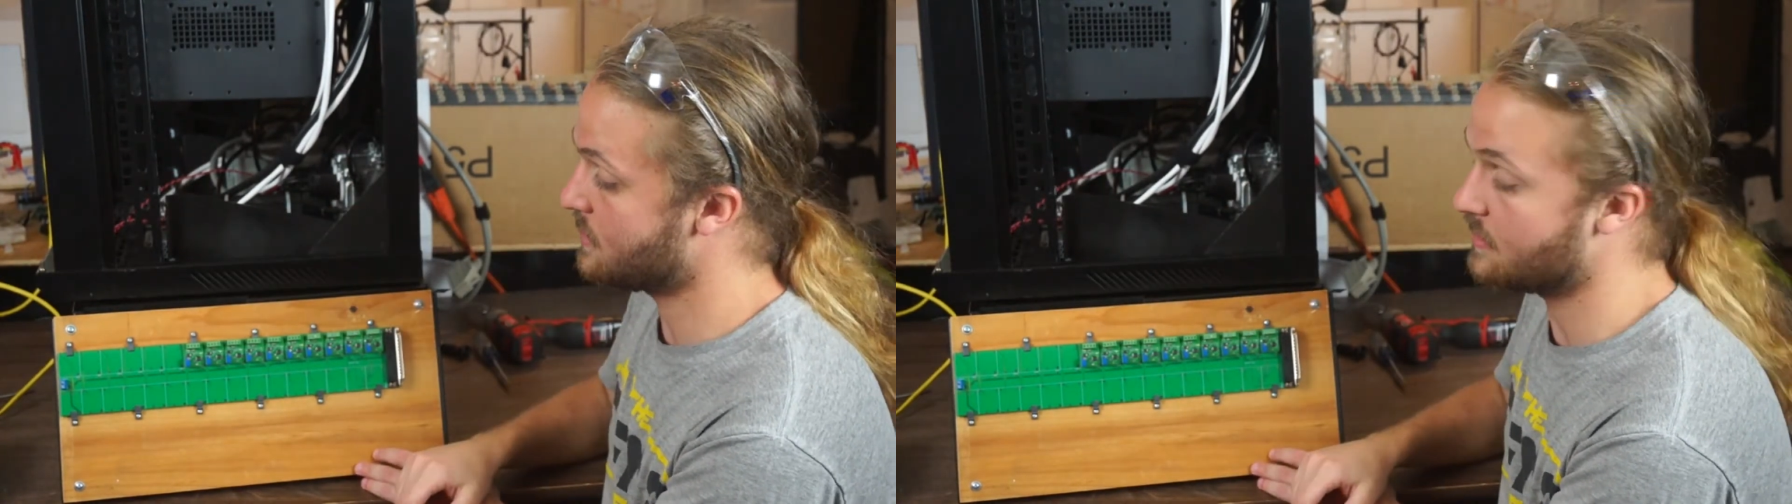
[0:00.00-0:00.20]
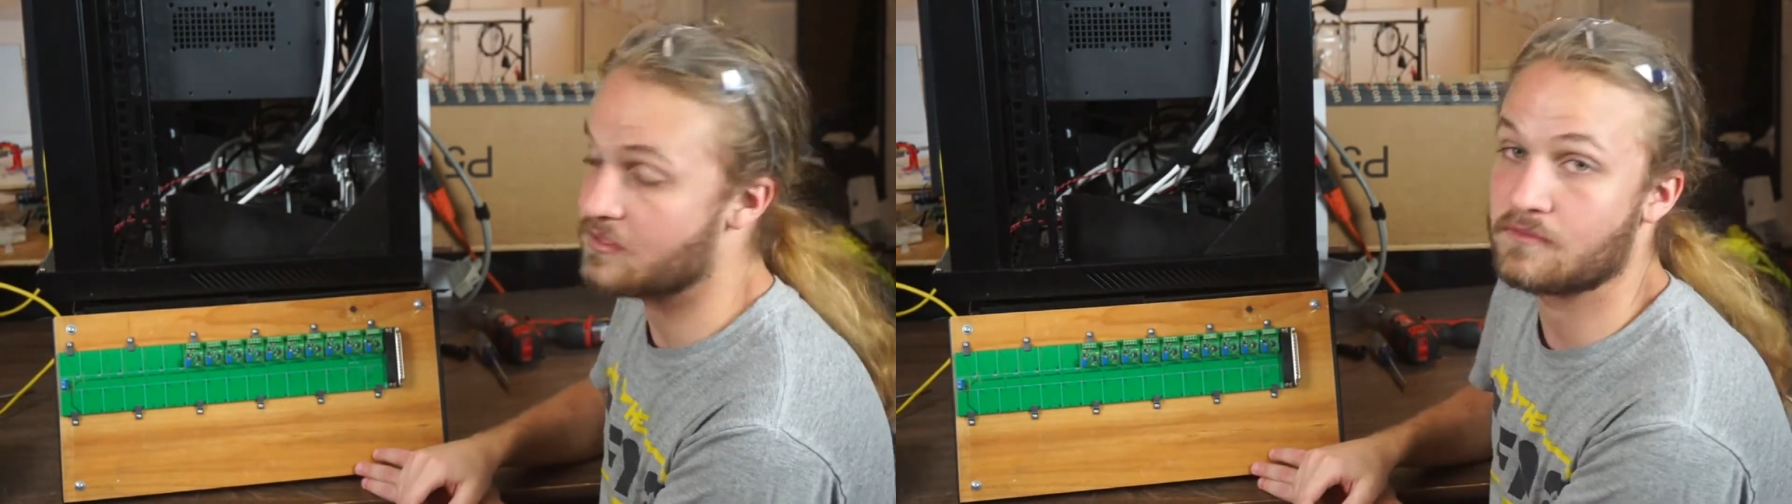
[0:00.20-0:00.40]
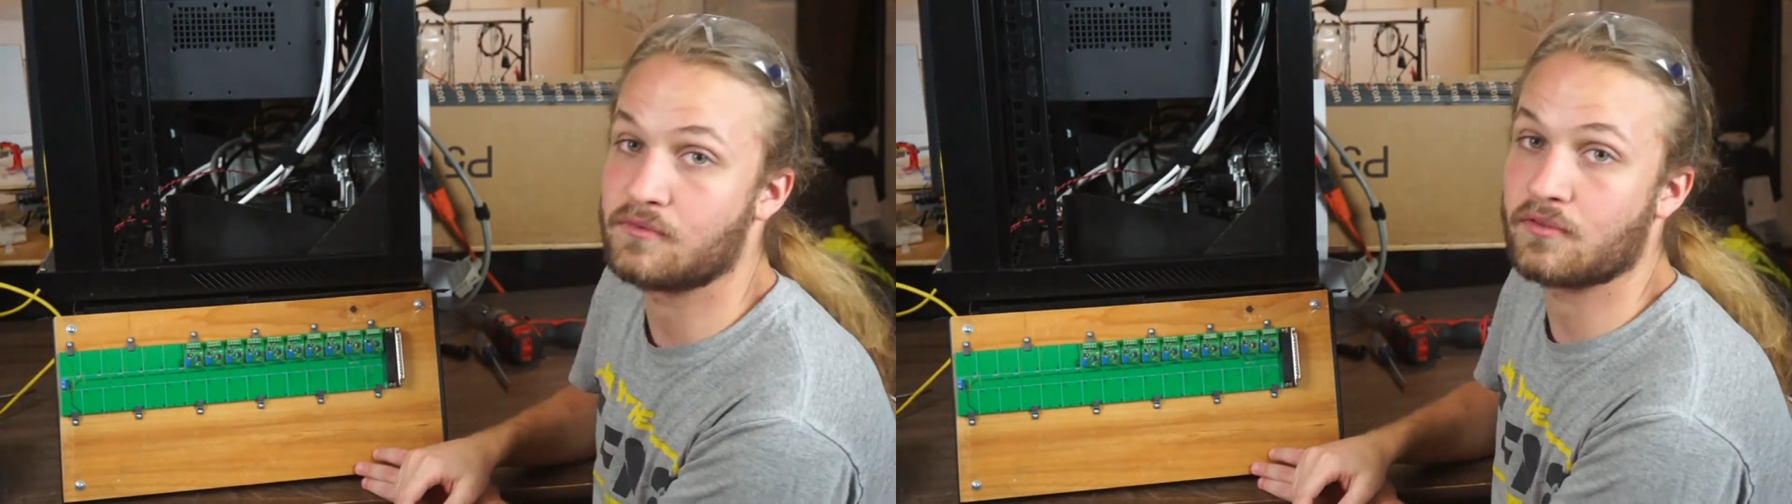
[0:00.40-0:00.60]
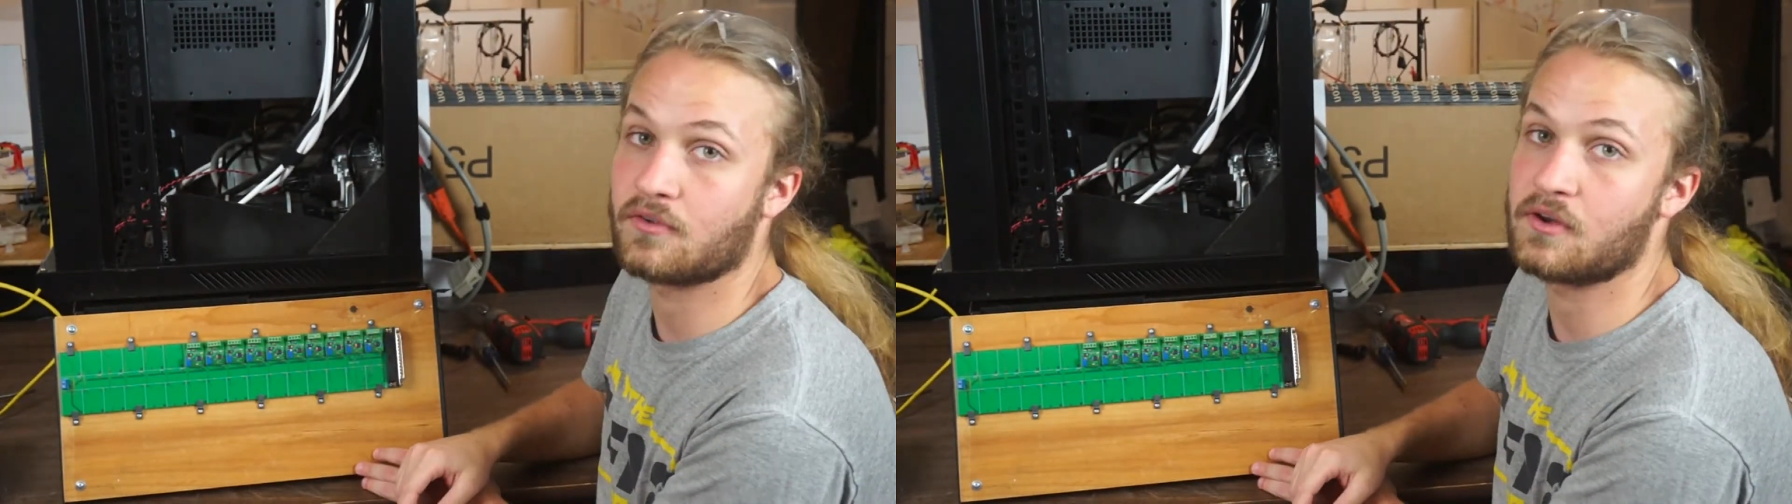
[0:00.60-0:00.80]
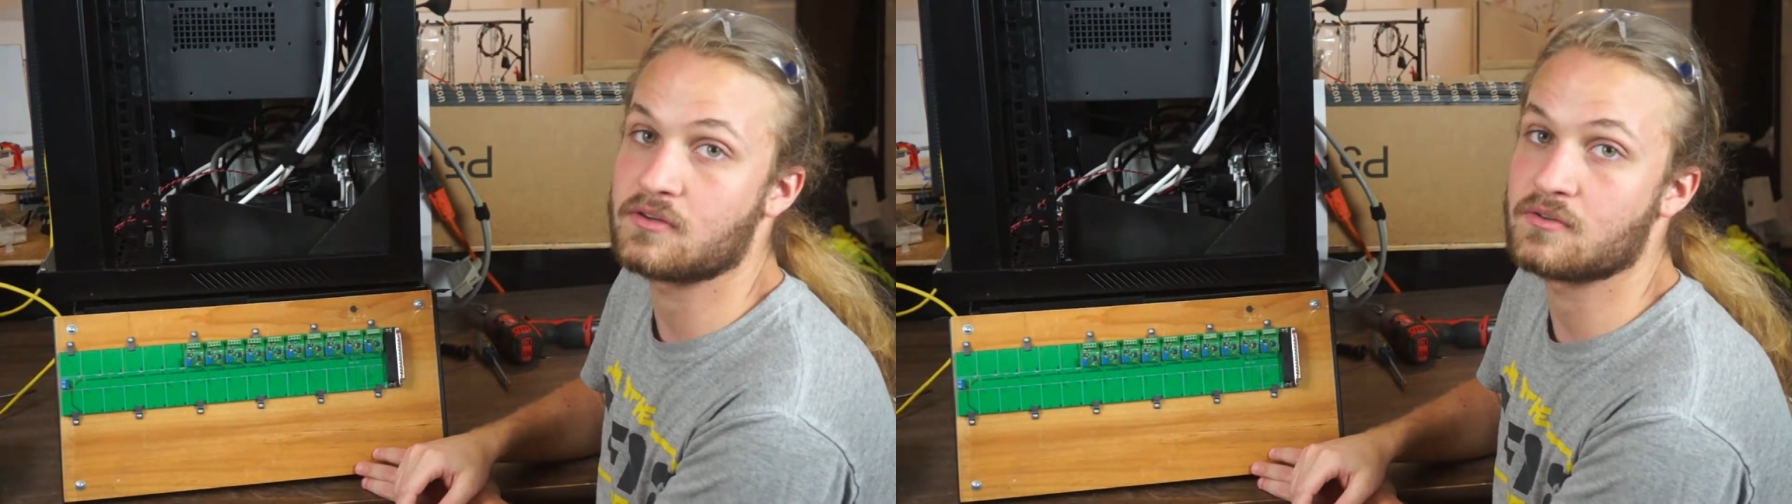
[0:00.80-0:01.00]
to get to the full
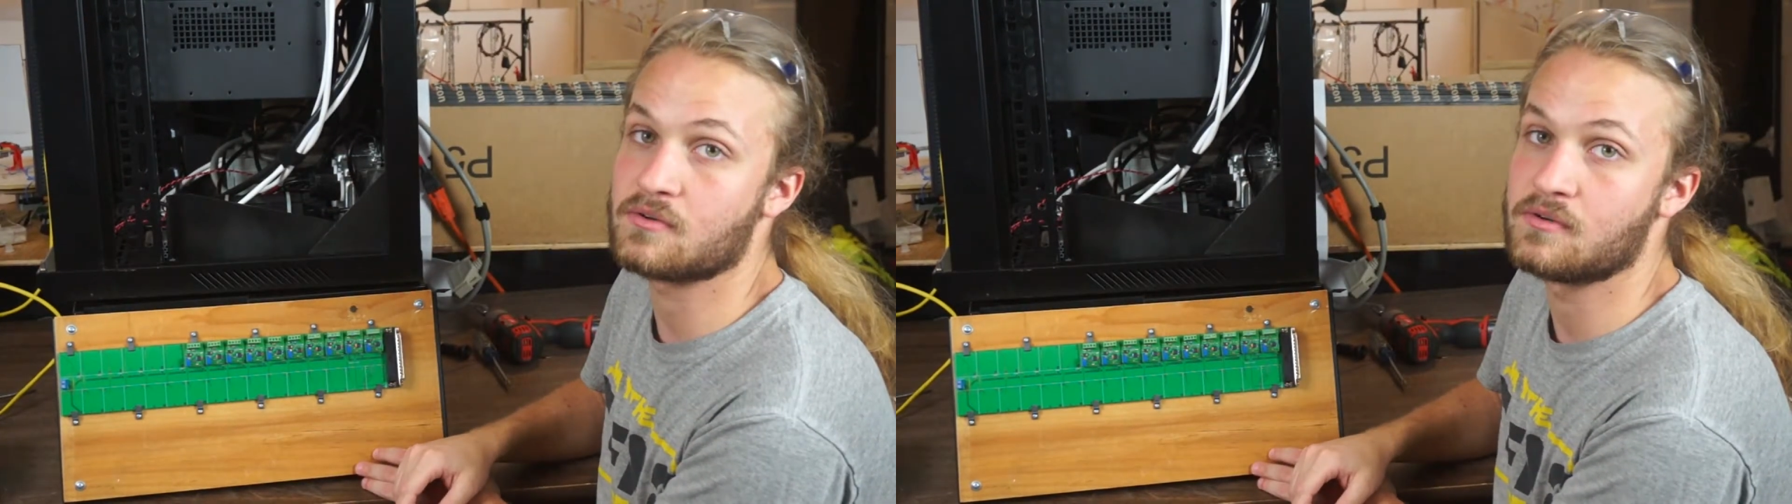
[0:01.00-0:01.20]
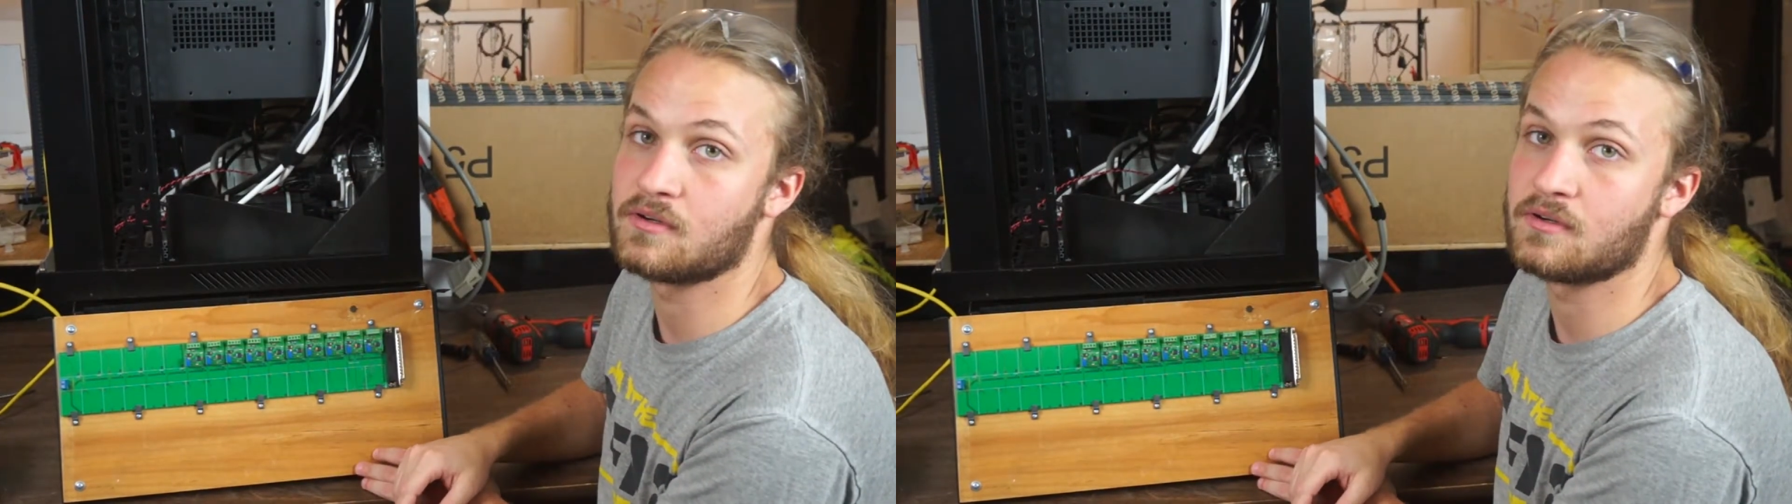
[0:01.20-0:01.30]
32